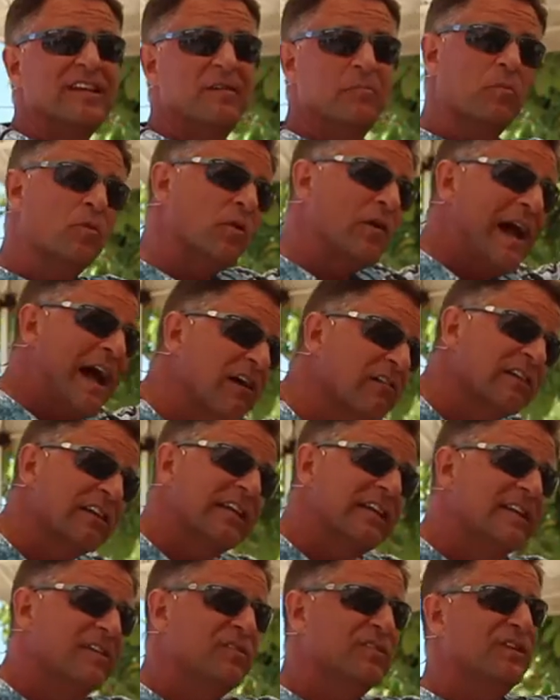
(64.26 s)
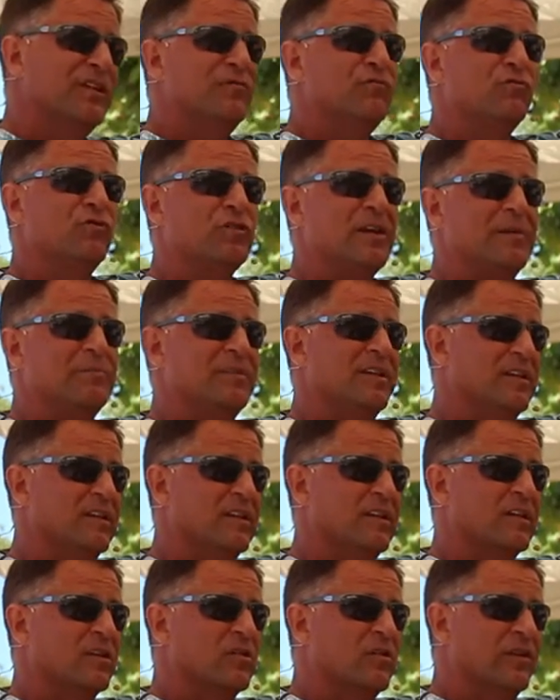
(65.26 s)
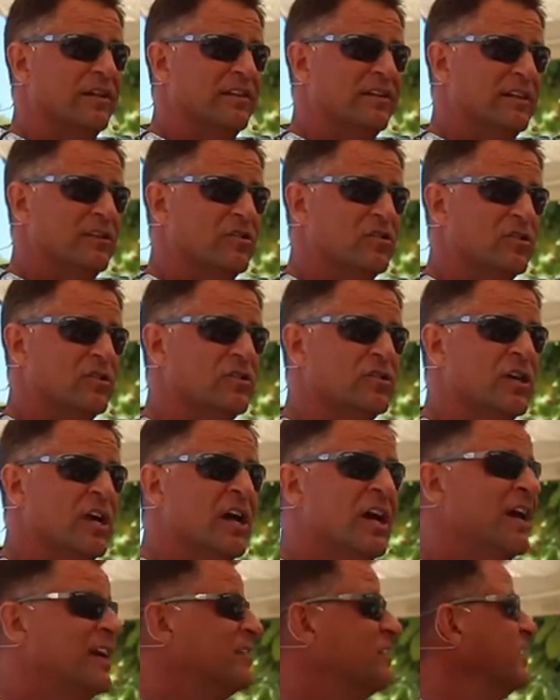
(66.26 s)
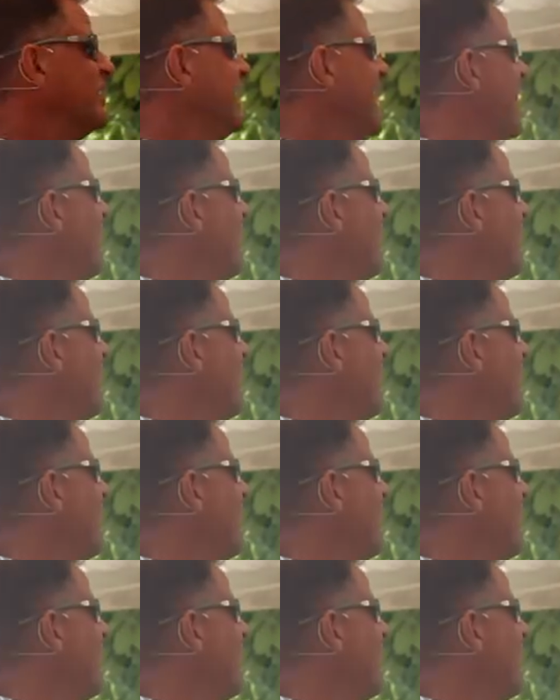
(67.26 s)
the immorality that had crept into the Corinthian church to